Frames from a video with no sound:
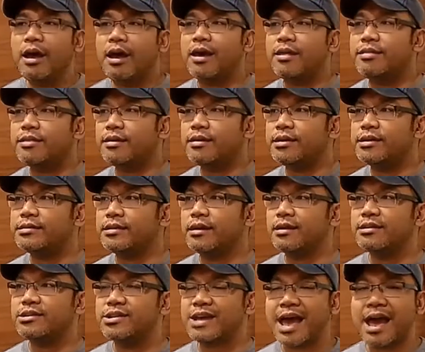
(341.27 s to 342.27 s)
and there is
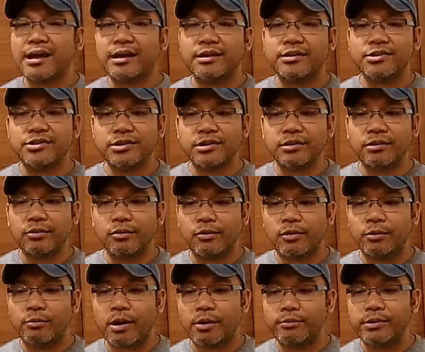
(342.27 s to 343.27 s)
a Jack and Jill,
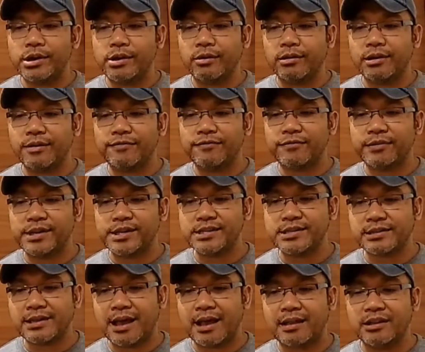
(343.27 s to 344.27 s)
or what we call a
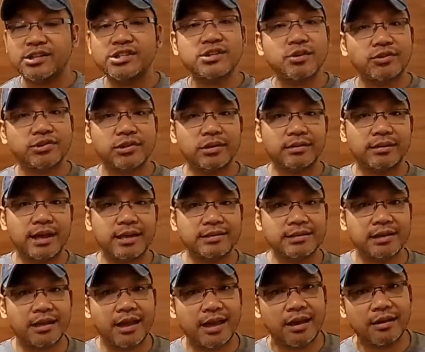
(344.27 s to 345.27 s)
freestyle social
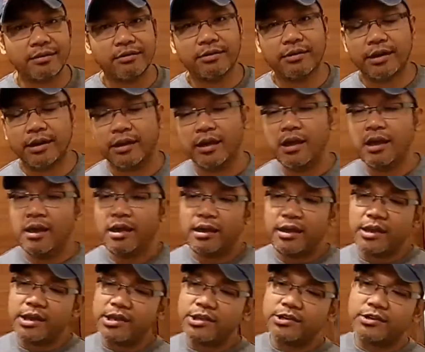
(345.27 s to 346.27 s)
dancing category.
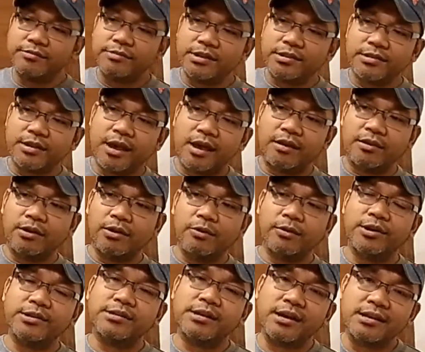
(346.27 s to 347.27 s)
Each of these
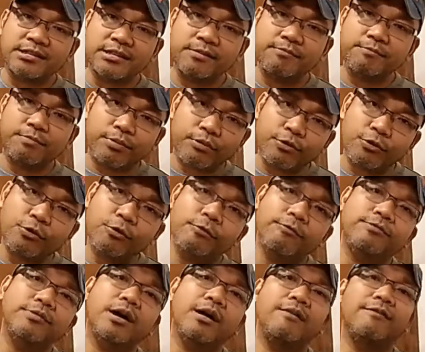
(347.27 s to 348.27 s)
categories has
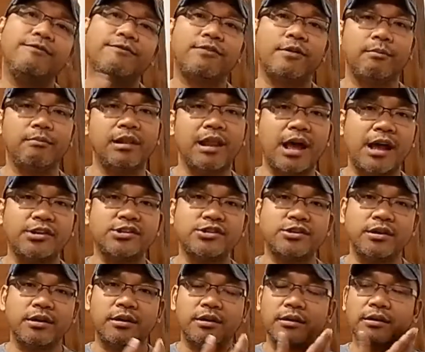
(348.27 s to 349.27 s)
improved from
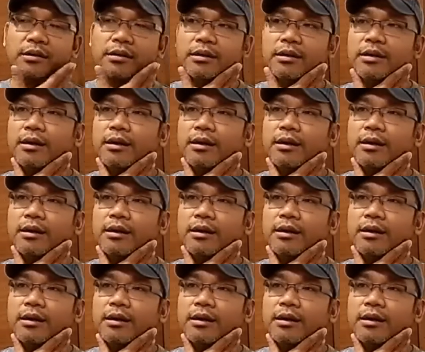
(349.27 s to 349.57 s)
last year.